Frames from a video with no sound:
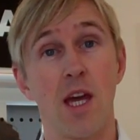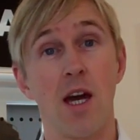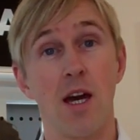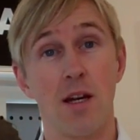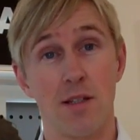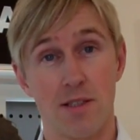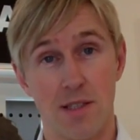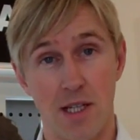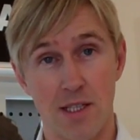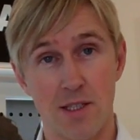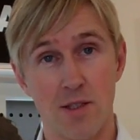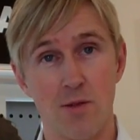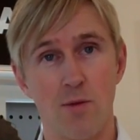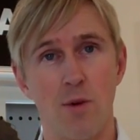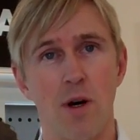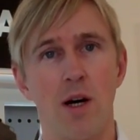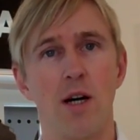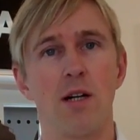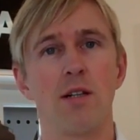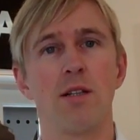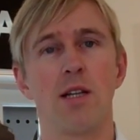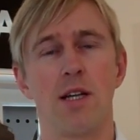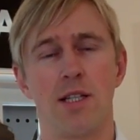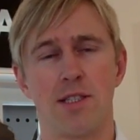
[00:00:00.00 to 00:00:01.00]
Yeah, it takes a
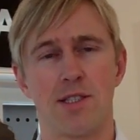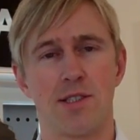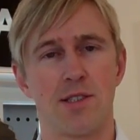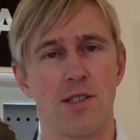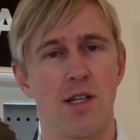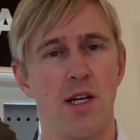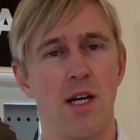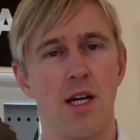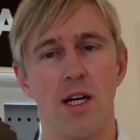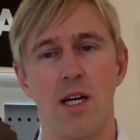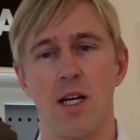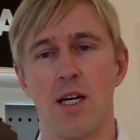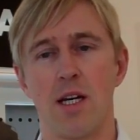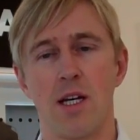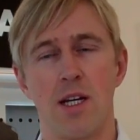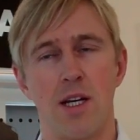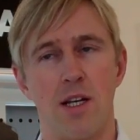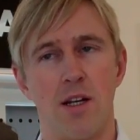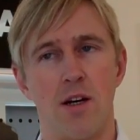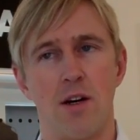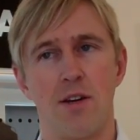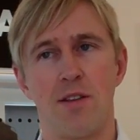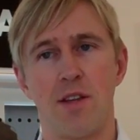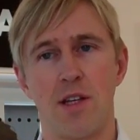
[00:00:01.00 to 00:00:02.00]
while. It's
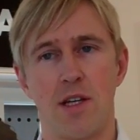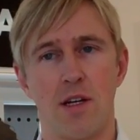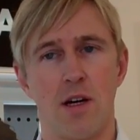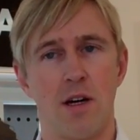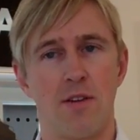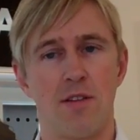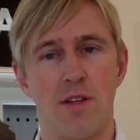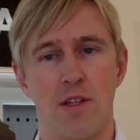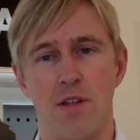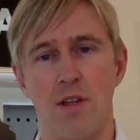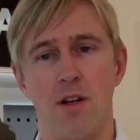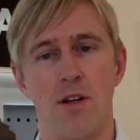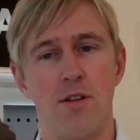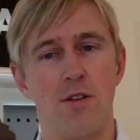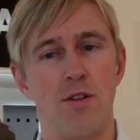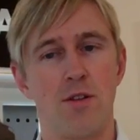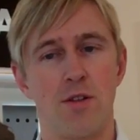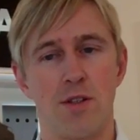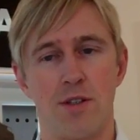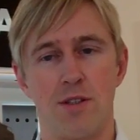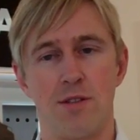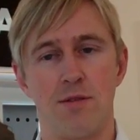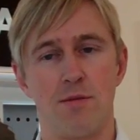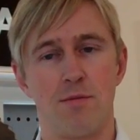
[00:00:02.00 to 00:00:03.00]
I think
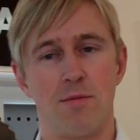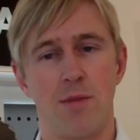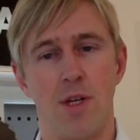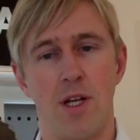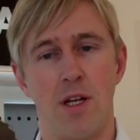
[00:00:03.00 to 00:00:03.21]
you can